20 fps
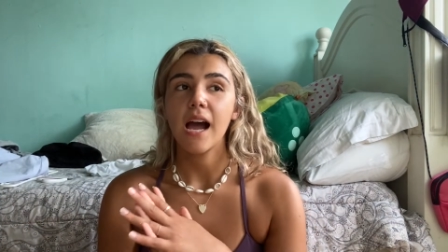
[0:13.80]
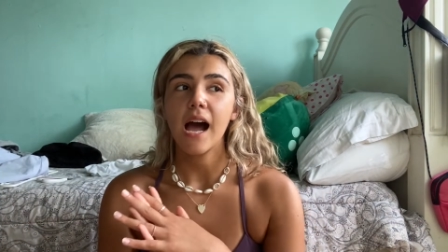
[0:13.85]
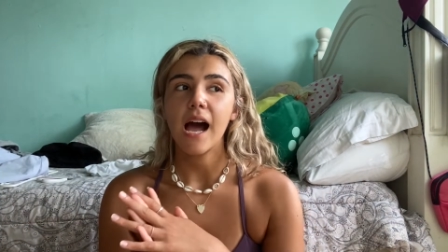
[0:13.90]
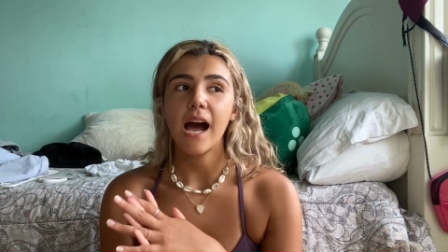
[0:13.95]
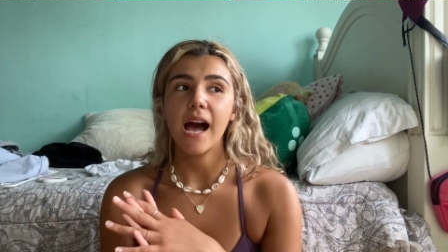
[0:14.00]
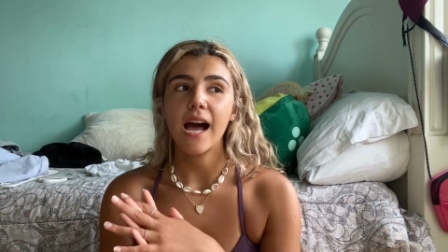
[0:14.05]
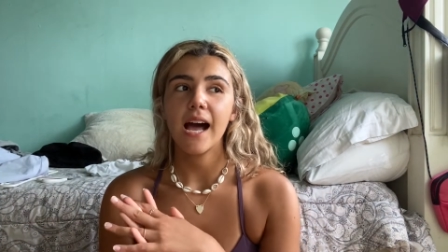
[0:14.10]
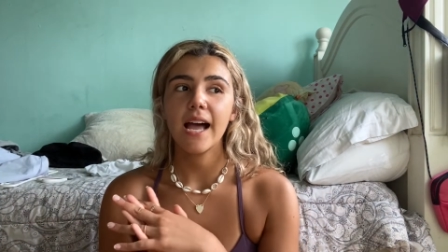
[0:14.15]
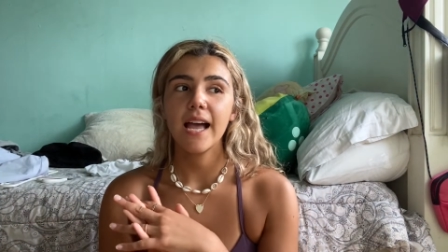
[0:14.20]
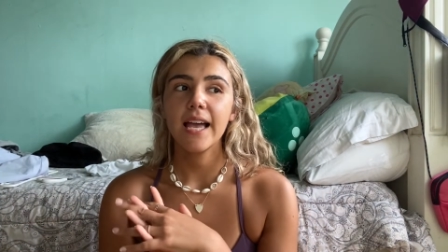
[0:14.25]

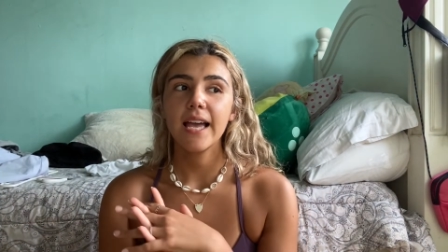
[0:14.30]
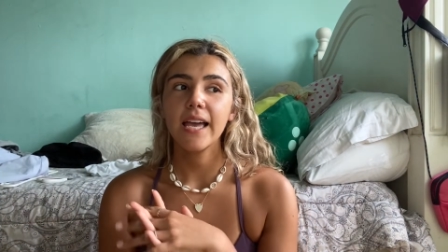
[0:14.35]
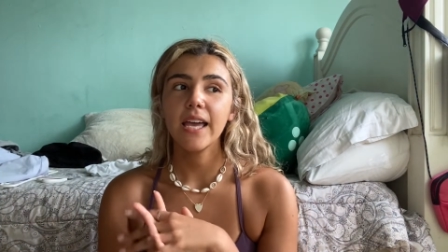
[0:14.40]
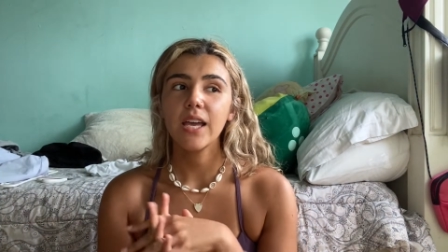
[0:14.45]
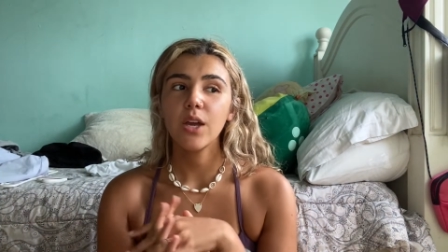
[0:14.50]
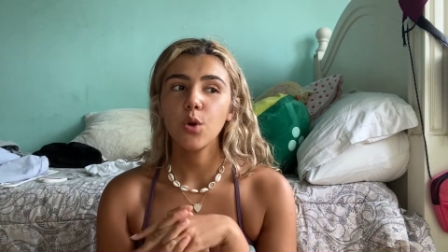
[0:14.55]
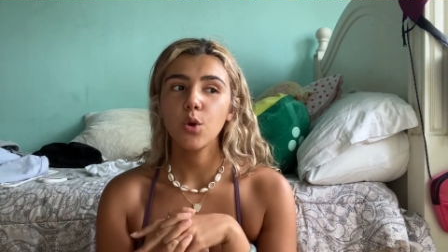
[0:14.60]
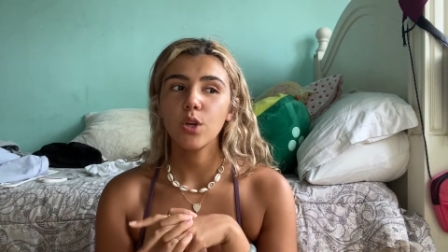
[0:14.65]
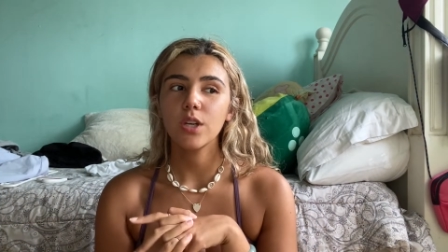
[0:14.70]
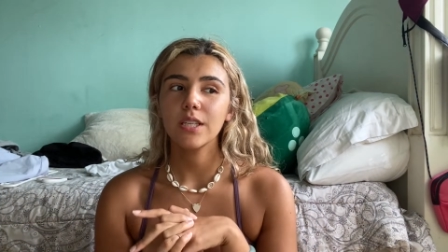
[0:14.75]

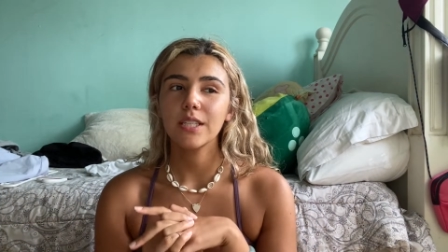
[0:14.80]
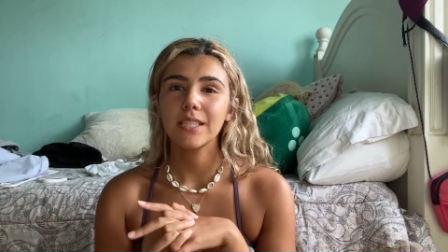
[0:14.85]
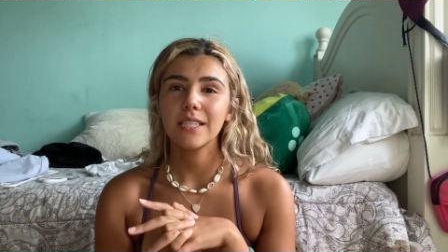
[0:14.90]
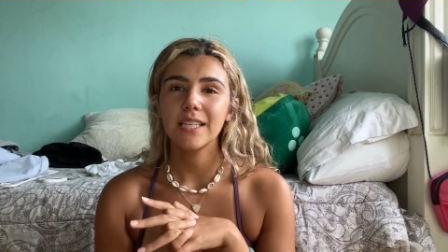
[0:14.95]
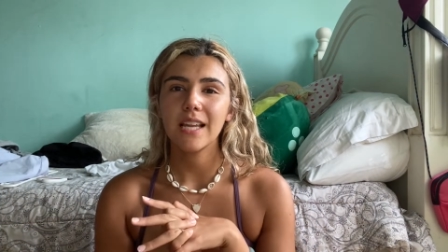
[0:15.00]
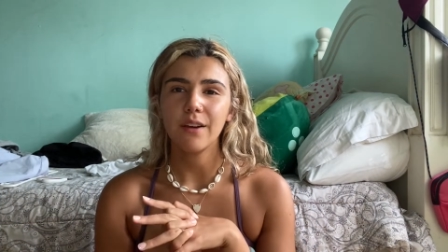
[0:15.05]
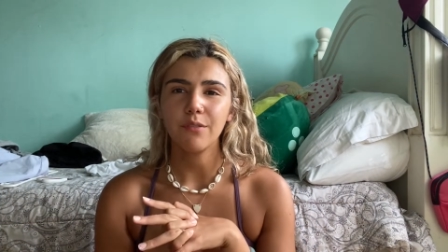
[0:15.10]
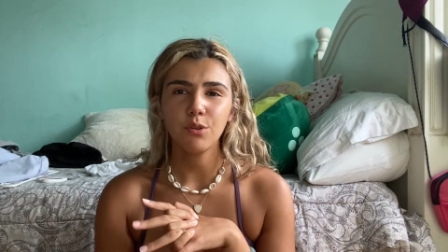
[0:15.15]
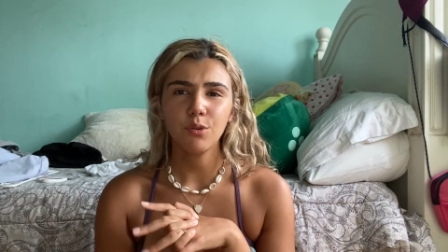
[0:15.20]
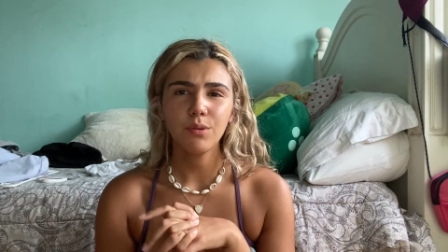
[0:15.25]
I
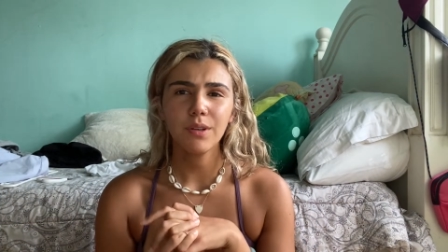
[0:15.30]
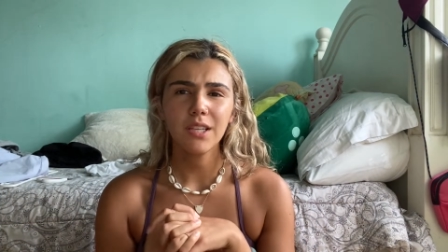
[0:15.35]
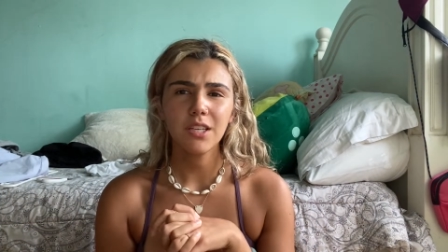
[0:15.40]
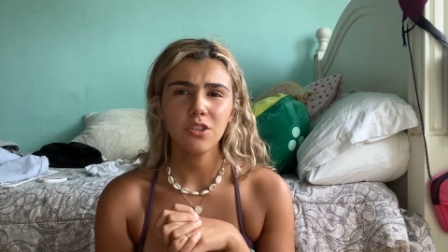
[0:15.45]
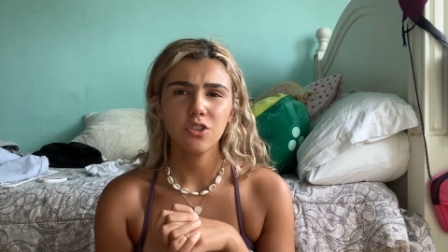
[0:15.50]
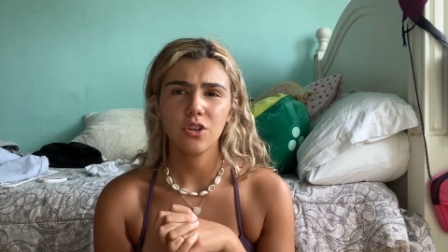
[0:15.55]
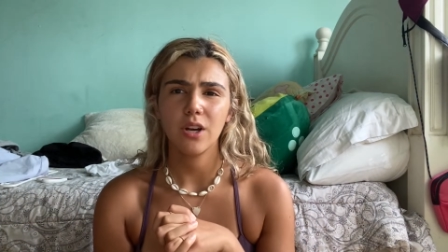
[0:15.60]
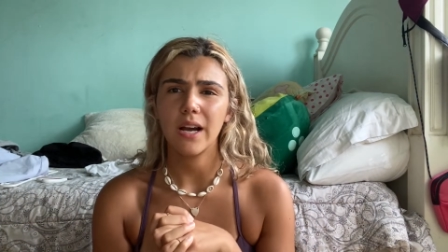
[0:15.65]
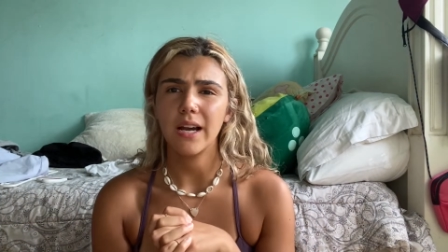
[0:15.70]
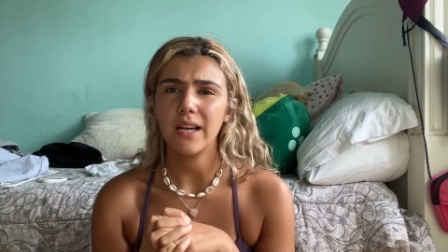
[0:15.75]
never really
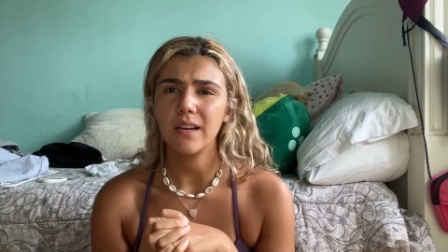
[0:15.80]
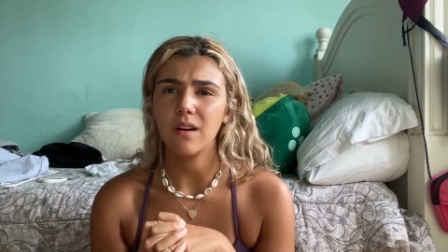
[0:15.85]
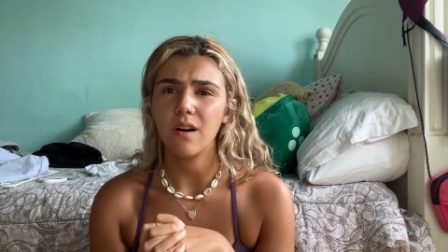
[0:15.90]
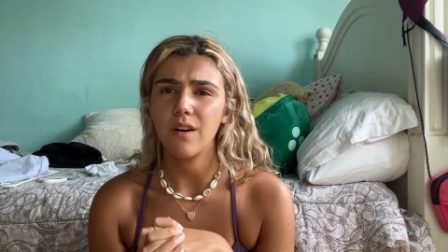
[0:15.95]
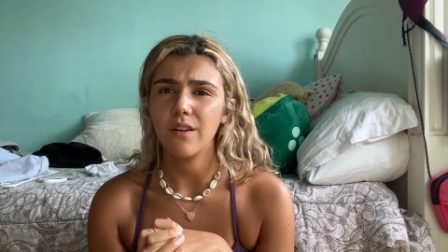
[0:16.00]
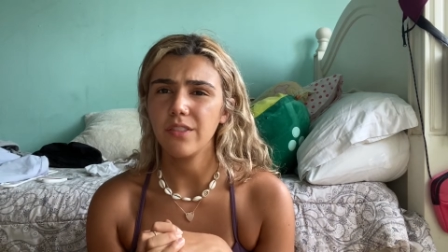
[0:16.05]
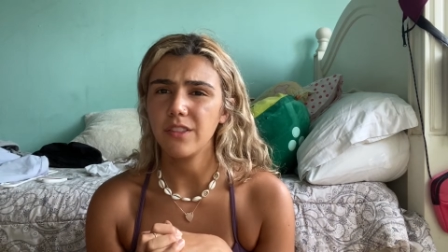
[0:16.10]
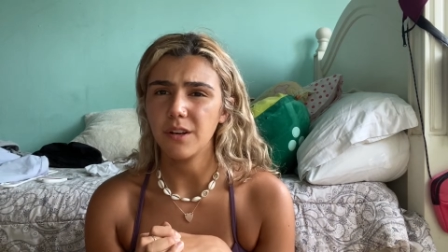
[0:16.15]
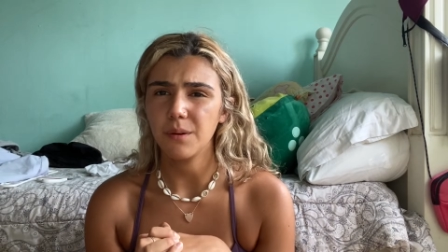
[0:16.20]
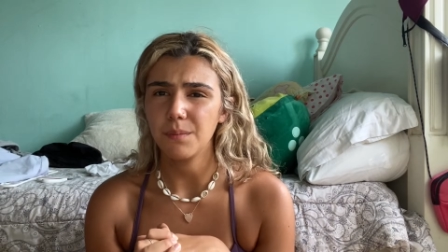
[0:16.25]
tried
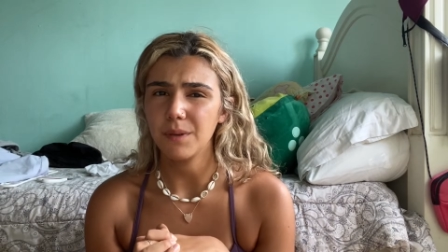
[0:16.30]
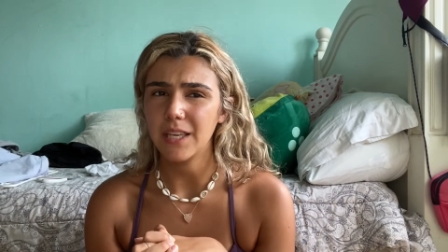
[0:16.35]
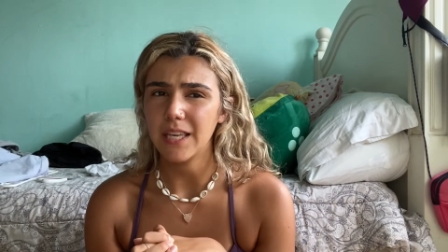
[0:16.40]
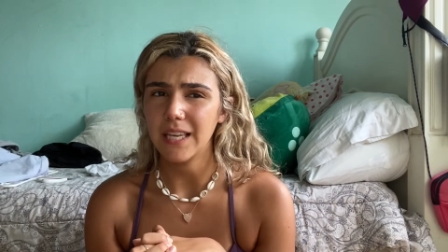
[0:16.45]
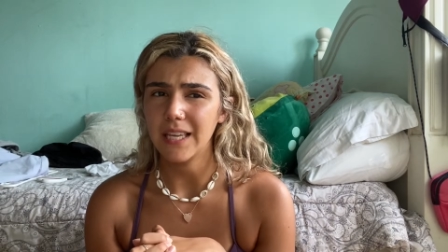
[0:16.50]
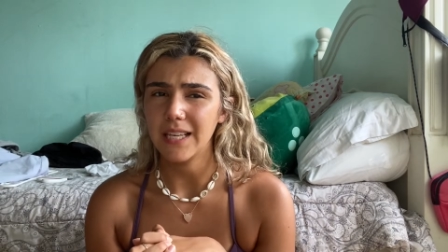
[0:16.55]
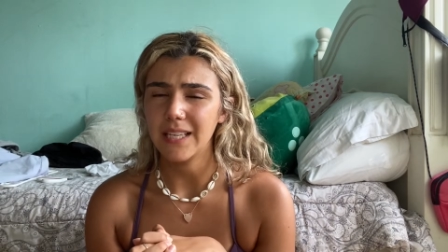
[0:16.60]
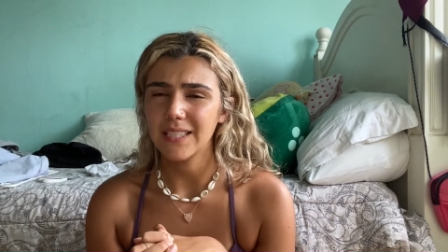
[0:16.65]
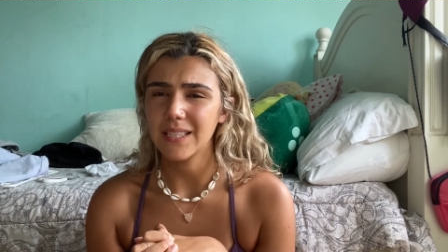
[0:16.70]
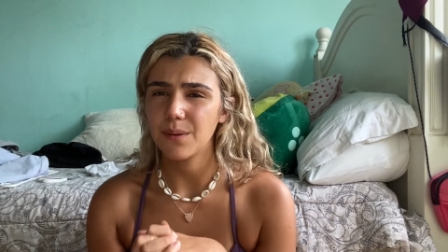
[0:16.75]
on their
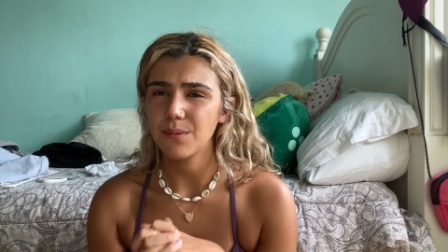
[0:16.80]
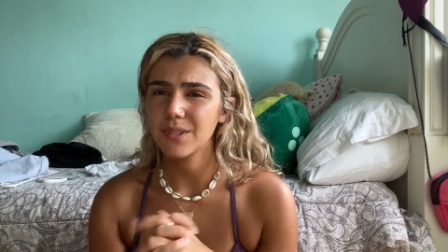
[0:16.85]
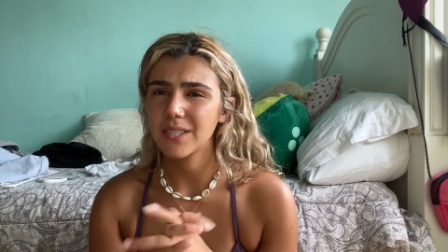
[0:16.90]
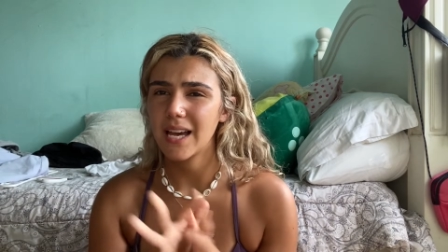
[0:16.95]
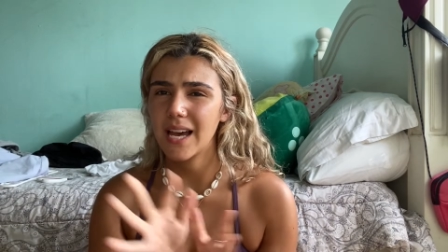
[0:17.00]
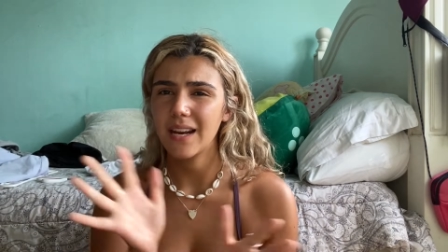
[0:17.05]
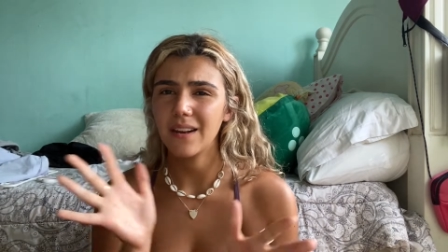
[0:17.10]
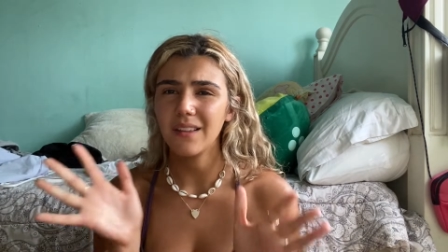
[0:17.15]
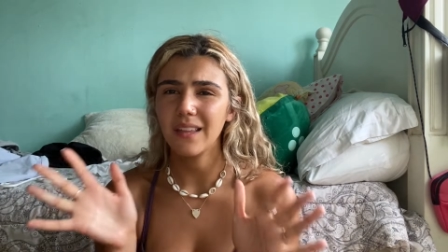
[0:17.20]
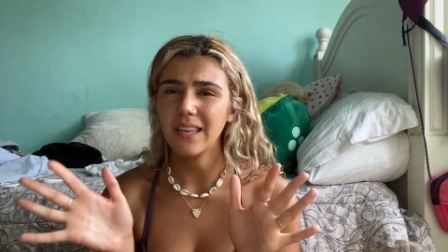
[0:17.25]
bikinis. I was
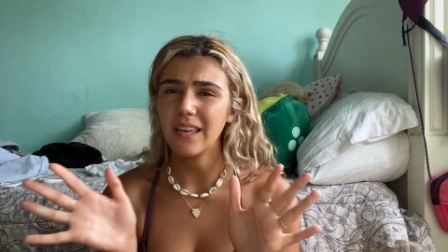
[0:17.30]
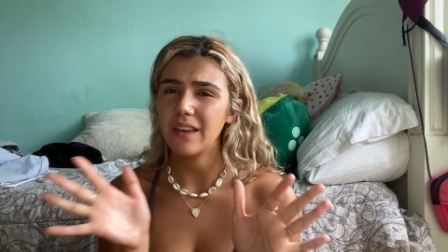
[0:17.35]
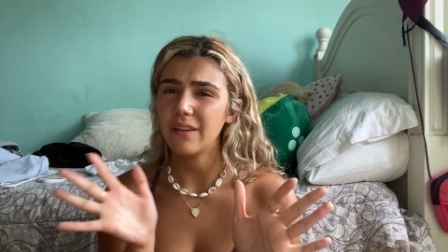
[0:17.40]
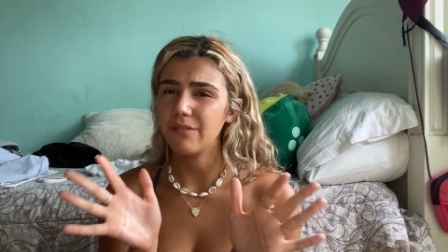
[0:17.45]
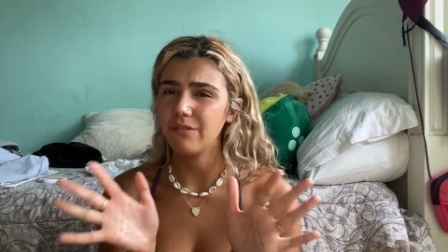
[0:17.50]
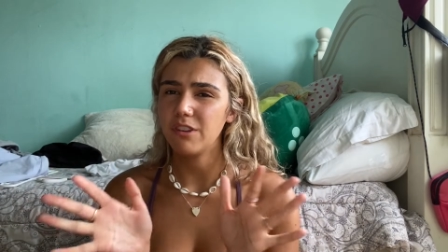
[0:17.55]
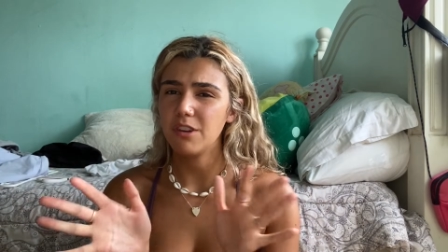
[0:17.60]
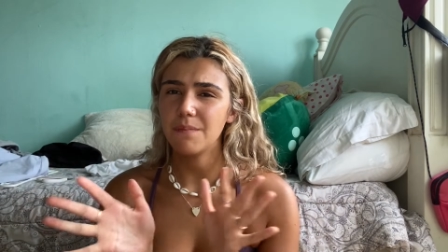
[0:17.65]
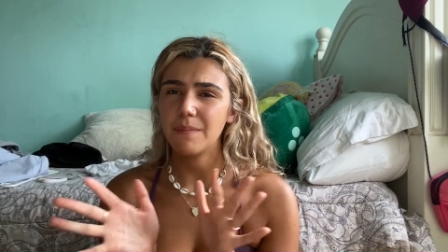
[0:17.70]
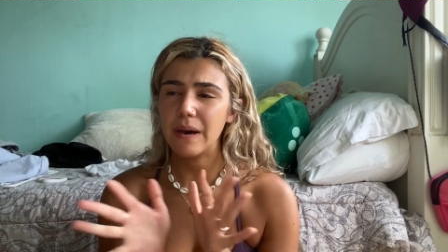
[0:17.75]
kind of like
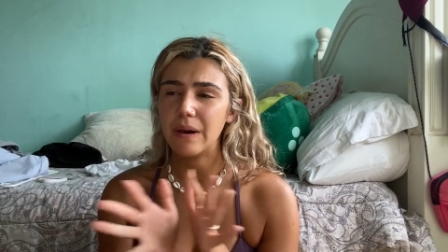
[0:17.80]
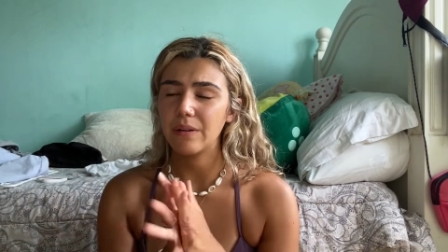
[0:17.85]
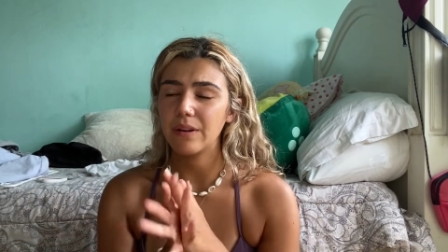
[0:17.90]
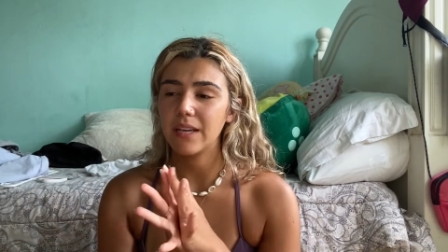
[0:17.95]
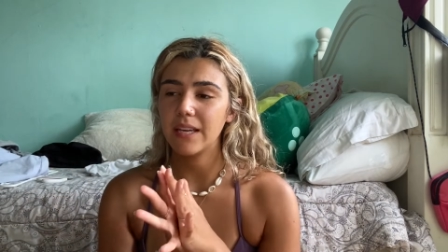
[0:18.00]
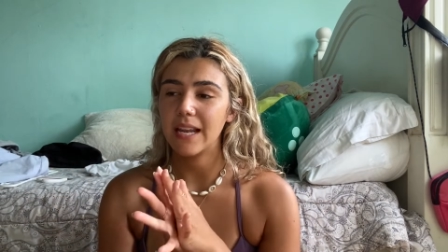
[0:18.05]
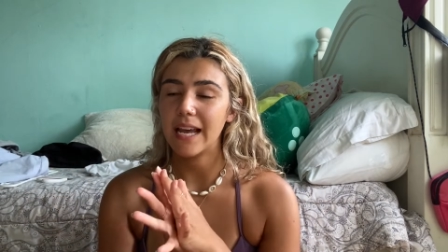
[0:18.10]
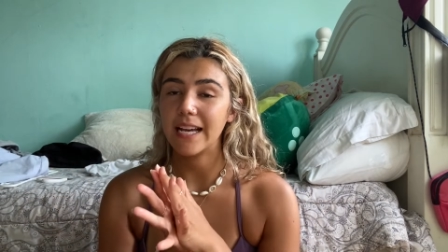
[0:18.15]
iffy about it.